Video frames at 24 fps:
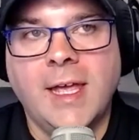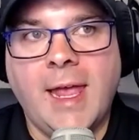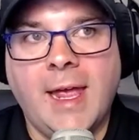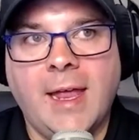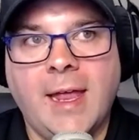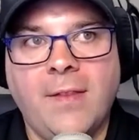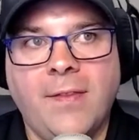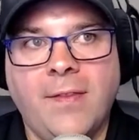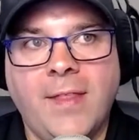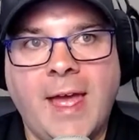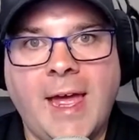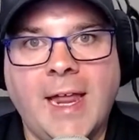
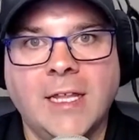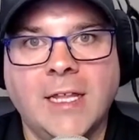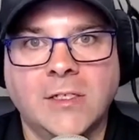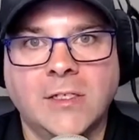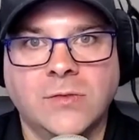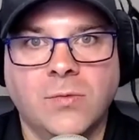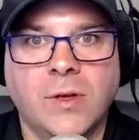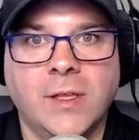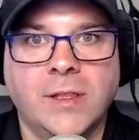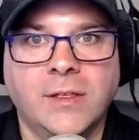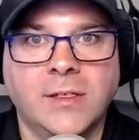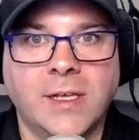And that
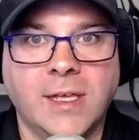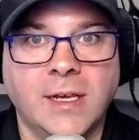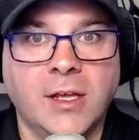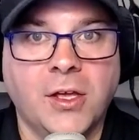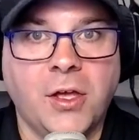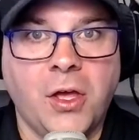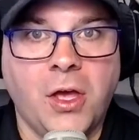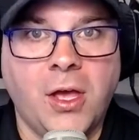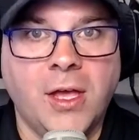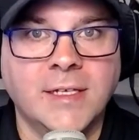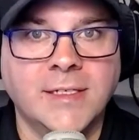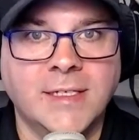is what's going to
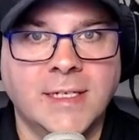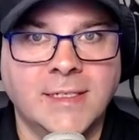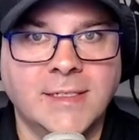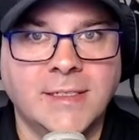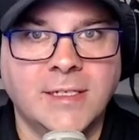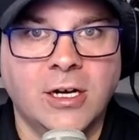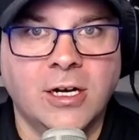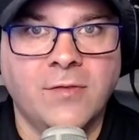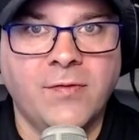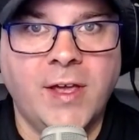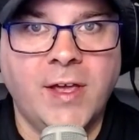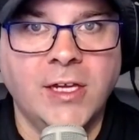cause that
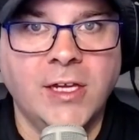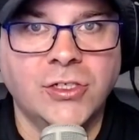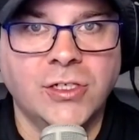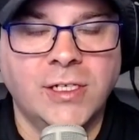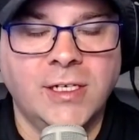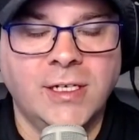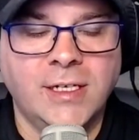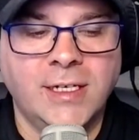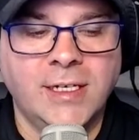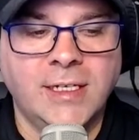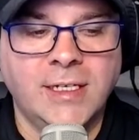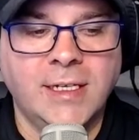
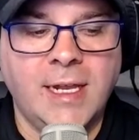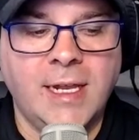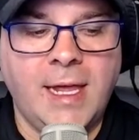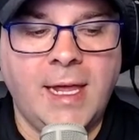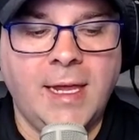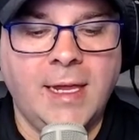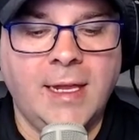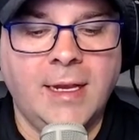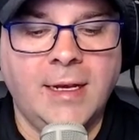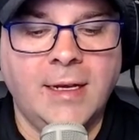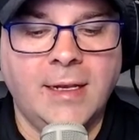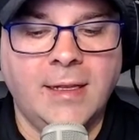starvation.
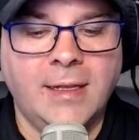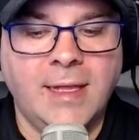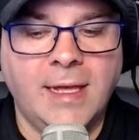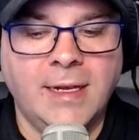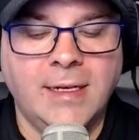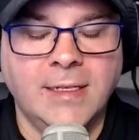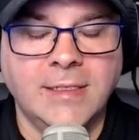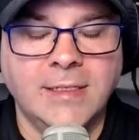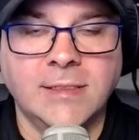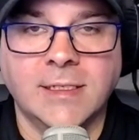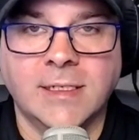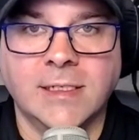And
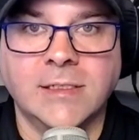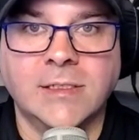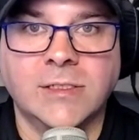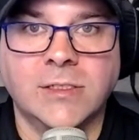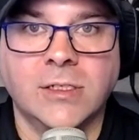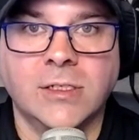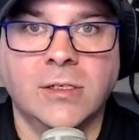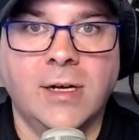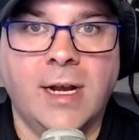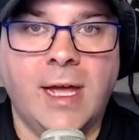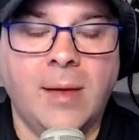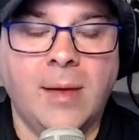that is a
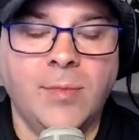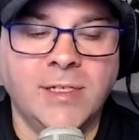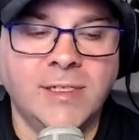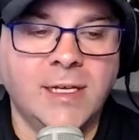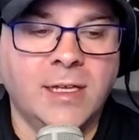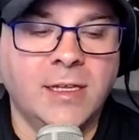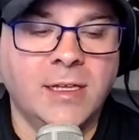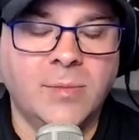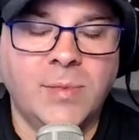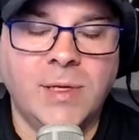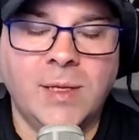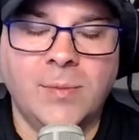concern. I've been
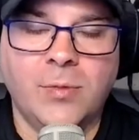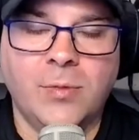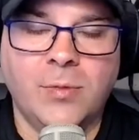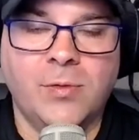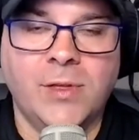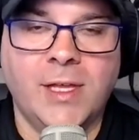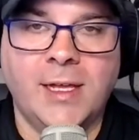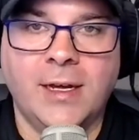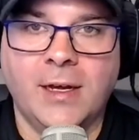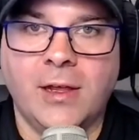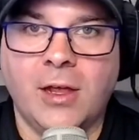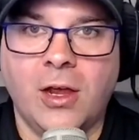telling people
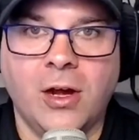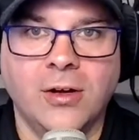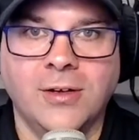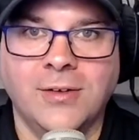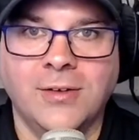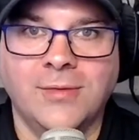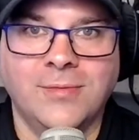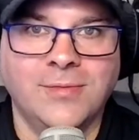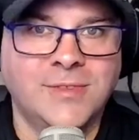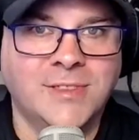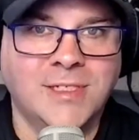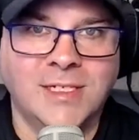plant a
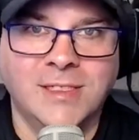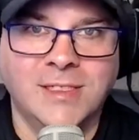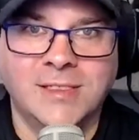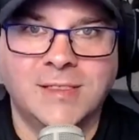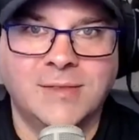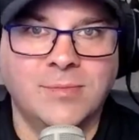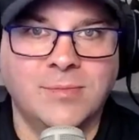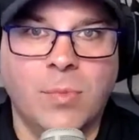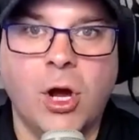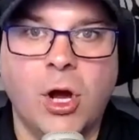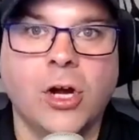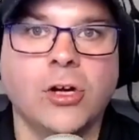garden
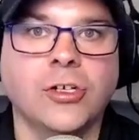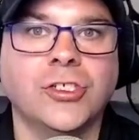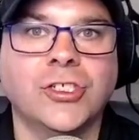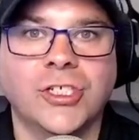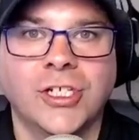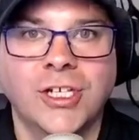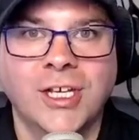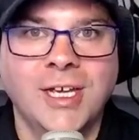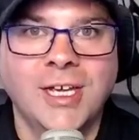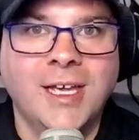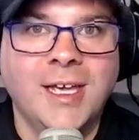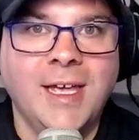since March,
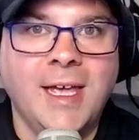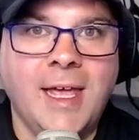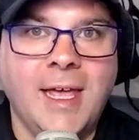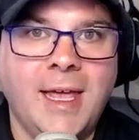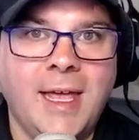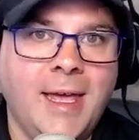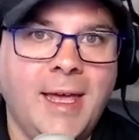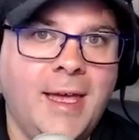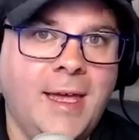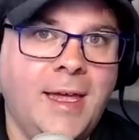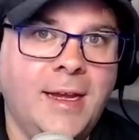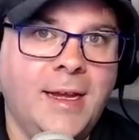
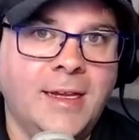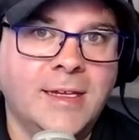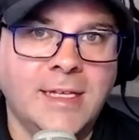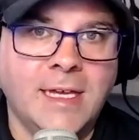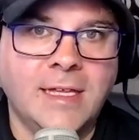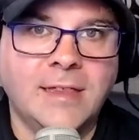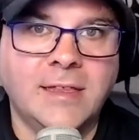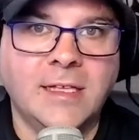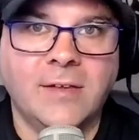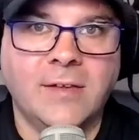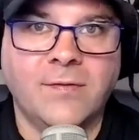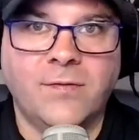and because
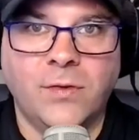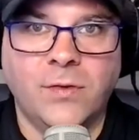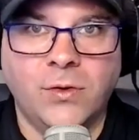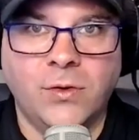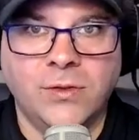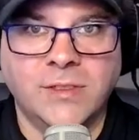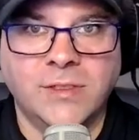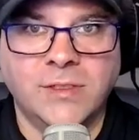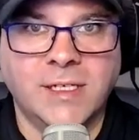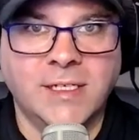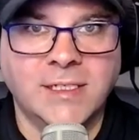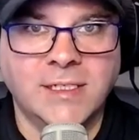I think
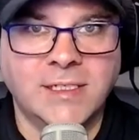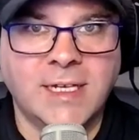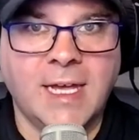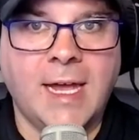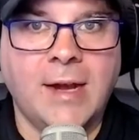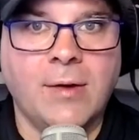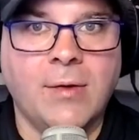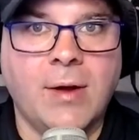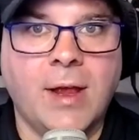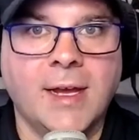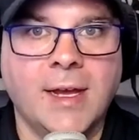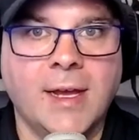food is going to
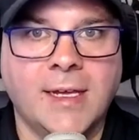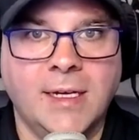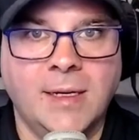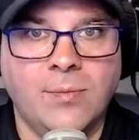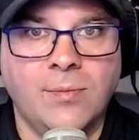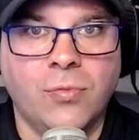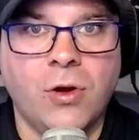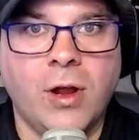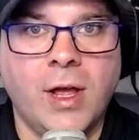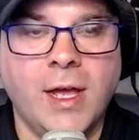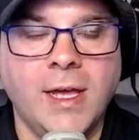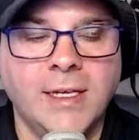skyrocket
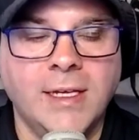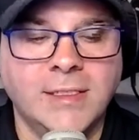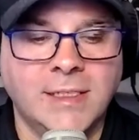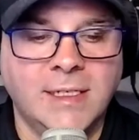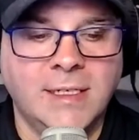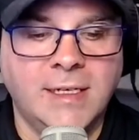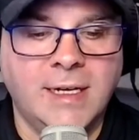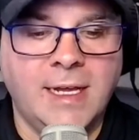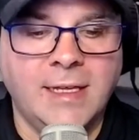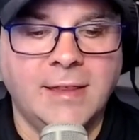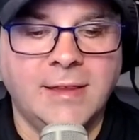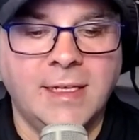in price.
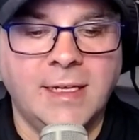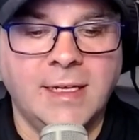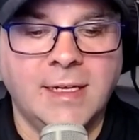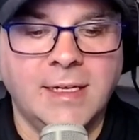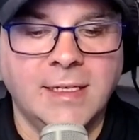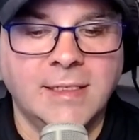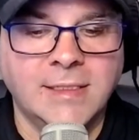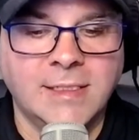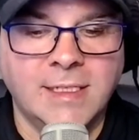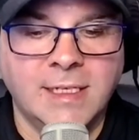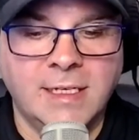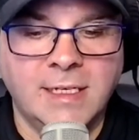And I think
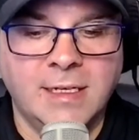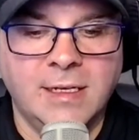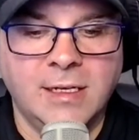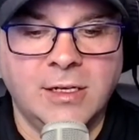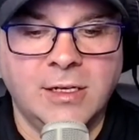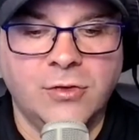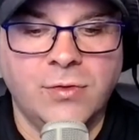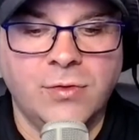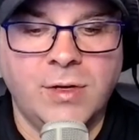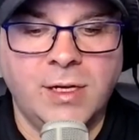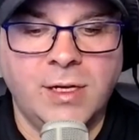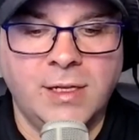it's going to
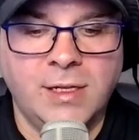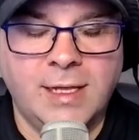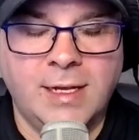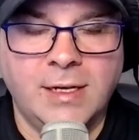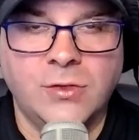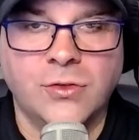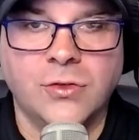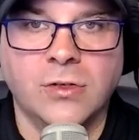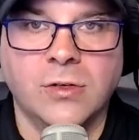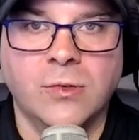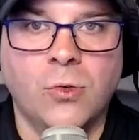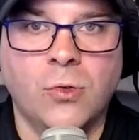create a lot
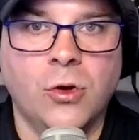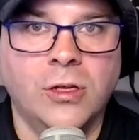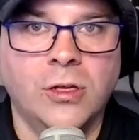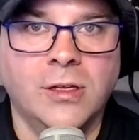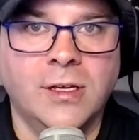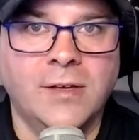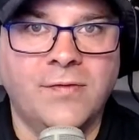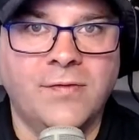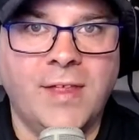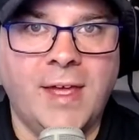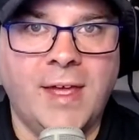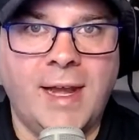of
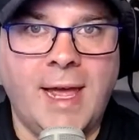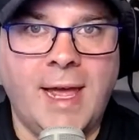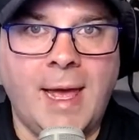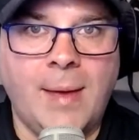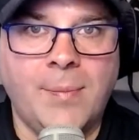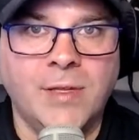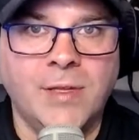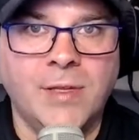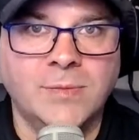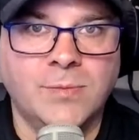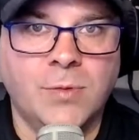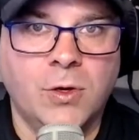turmoil if that
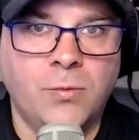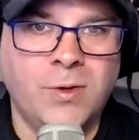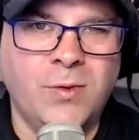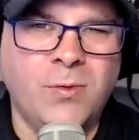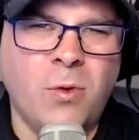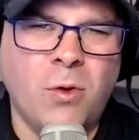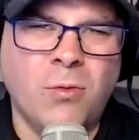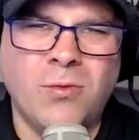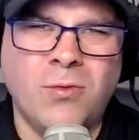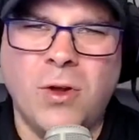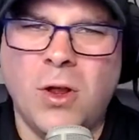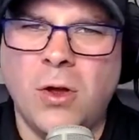happens, but we
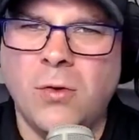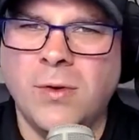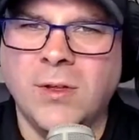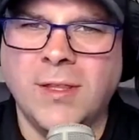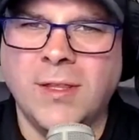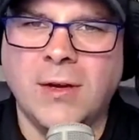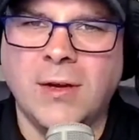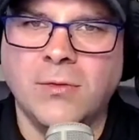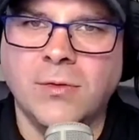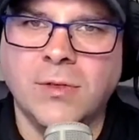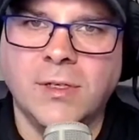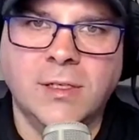won't know
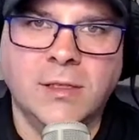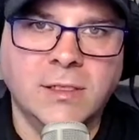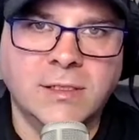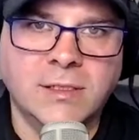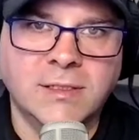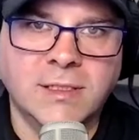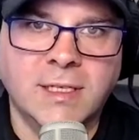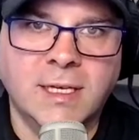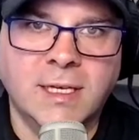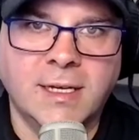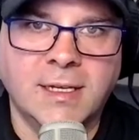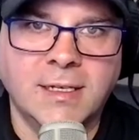what that really
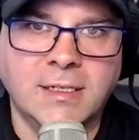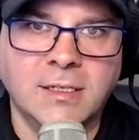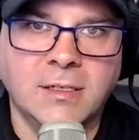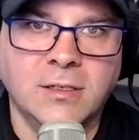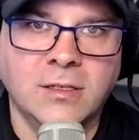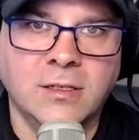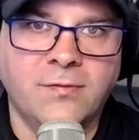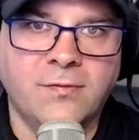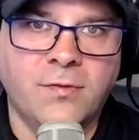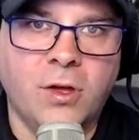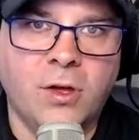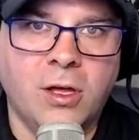looks like until
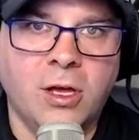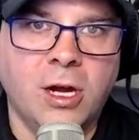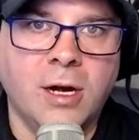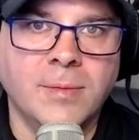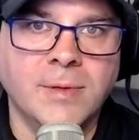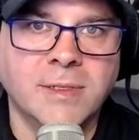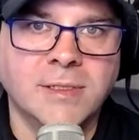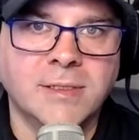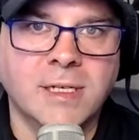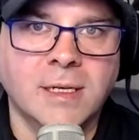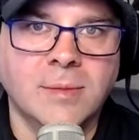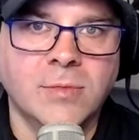the fall
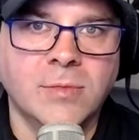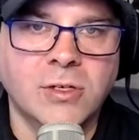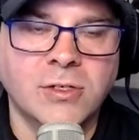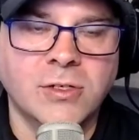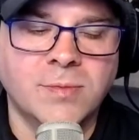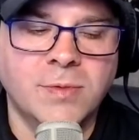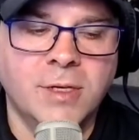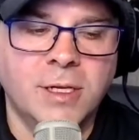harvest numbers.